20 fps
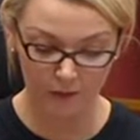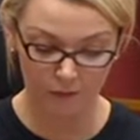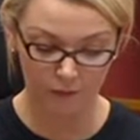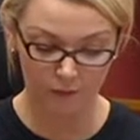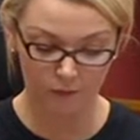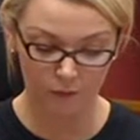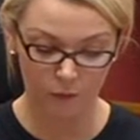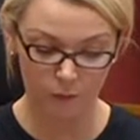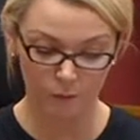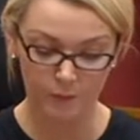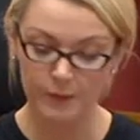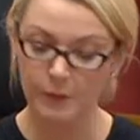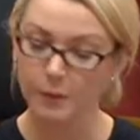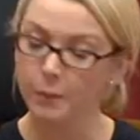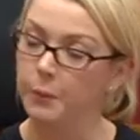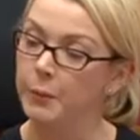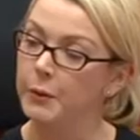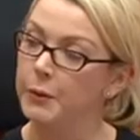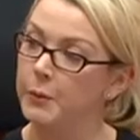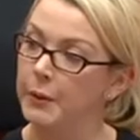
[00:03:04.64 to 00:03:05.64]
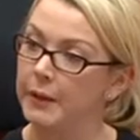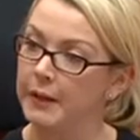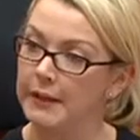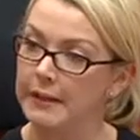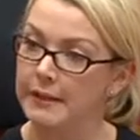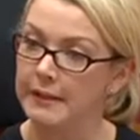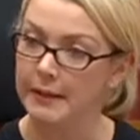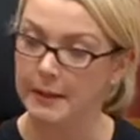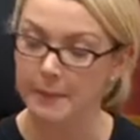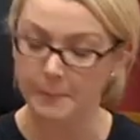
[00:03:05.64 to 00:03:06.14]
reforms, which were
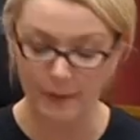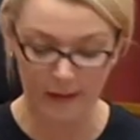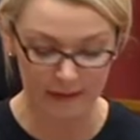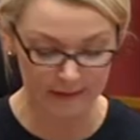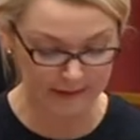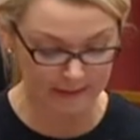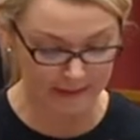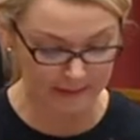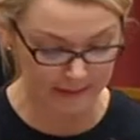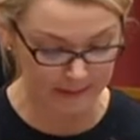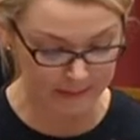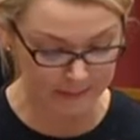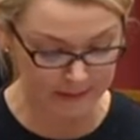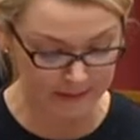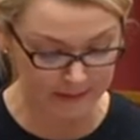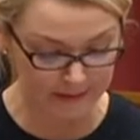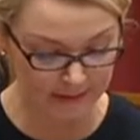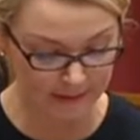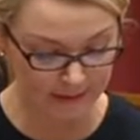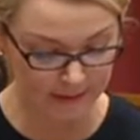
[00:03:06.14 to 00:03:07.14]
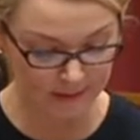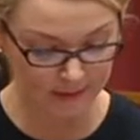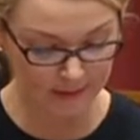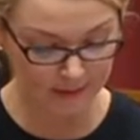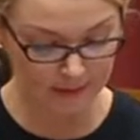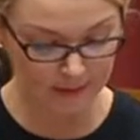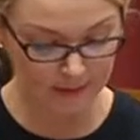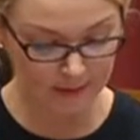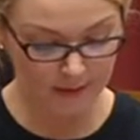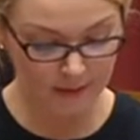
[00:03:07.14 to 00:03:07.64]
considered by a Senate committee.
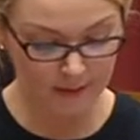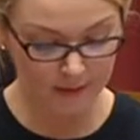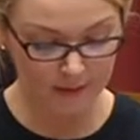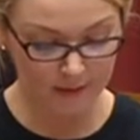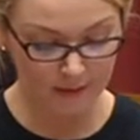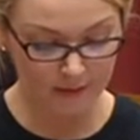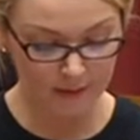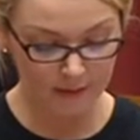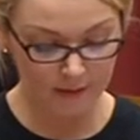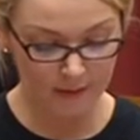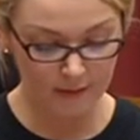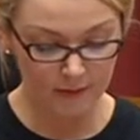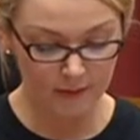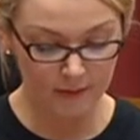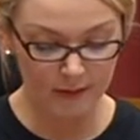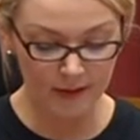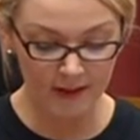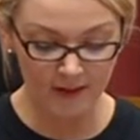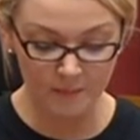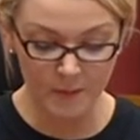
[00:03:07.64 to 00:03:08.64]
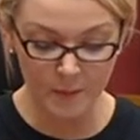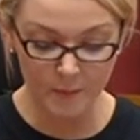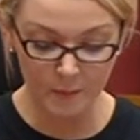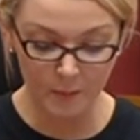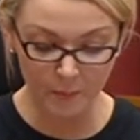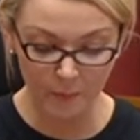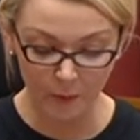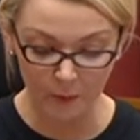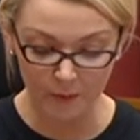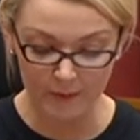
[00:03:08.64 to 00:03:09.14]
The government
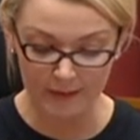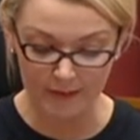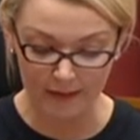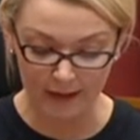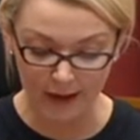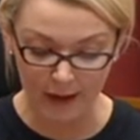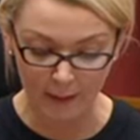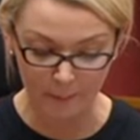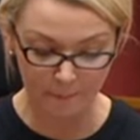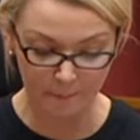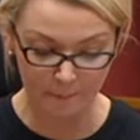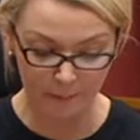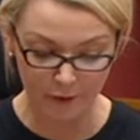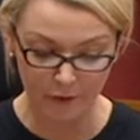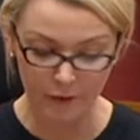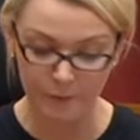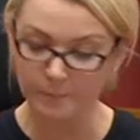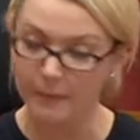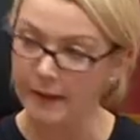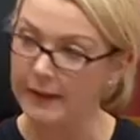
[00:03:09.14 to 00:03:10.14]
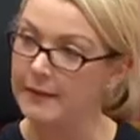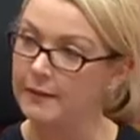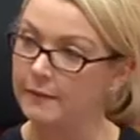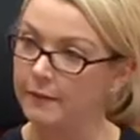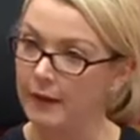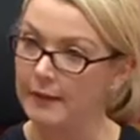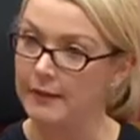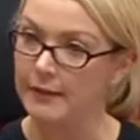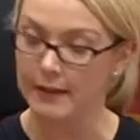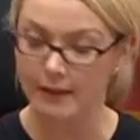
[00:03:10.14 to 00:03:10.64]
proposed to cut budget-based
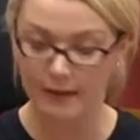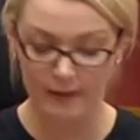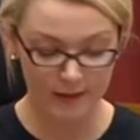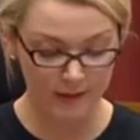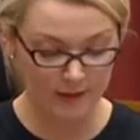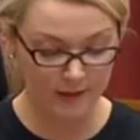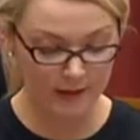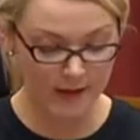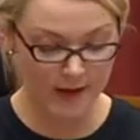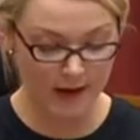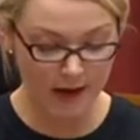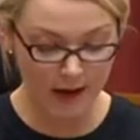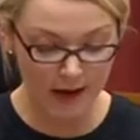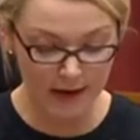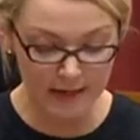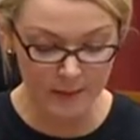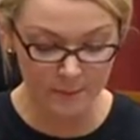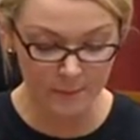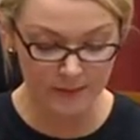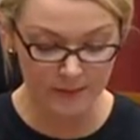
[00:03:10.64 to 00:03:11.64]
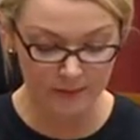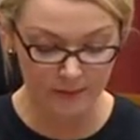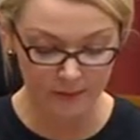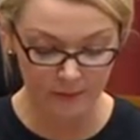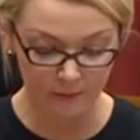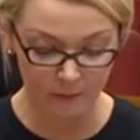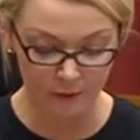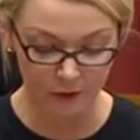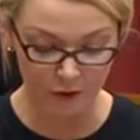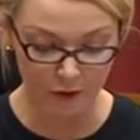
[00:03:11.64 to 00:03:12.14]
funding, 80%
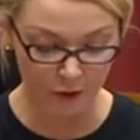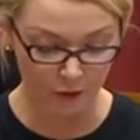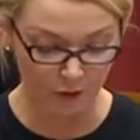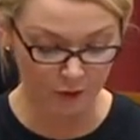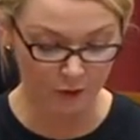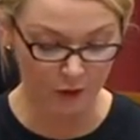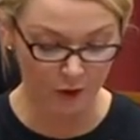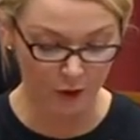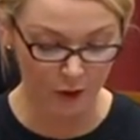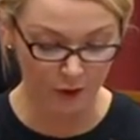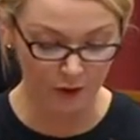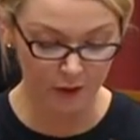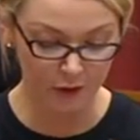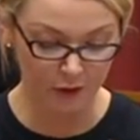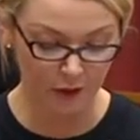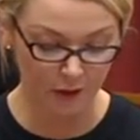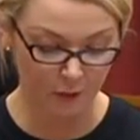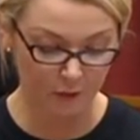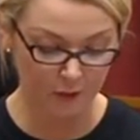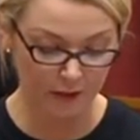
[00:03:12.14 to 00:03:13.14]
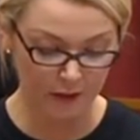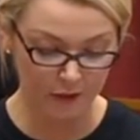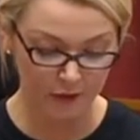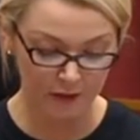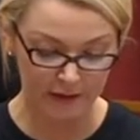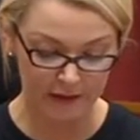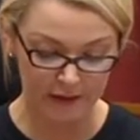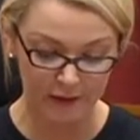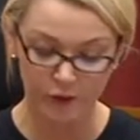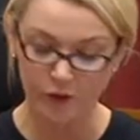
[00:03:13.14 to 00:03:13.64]
of which goes to early childhood
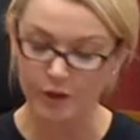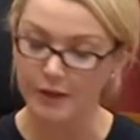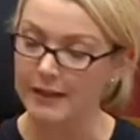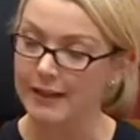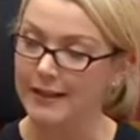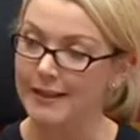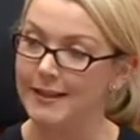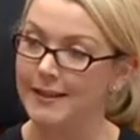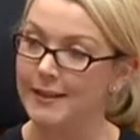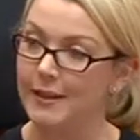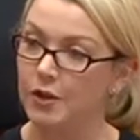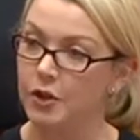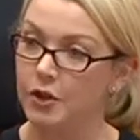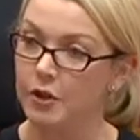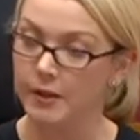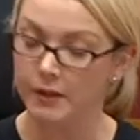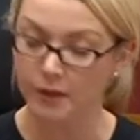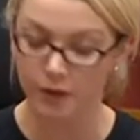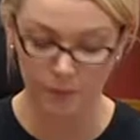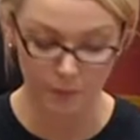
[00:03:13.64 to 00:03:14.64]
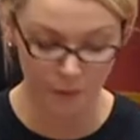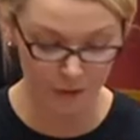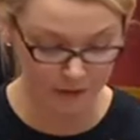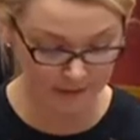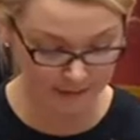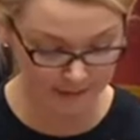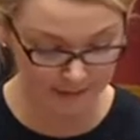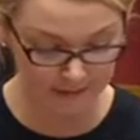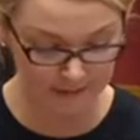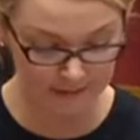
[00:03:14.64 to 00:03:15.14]
education in Indigenous
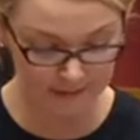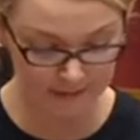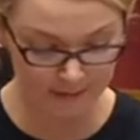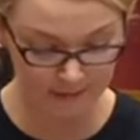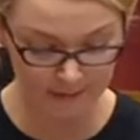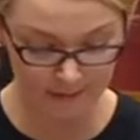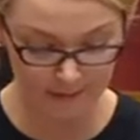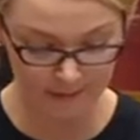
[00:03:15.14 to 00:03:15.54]
communities.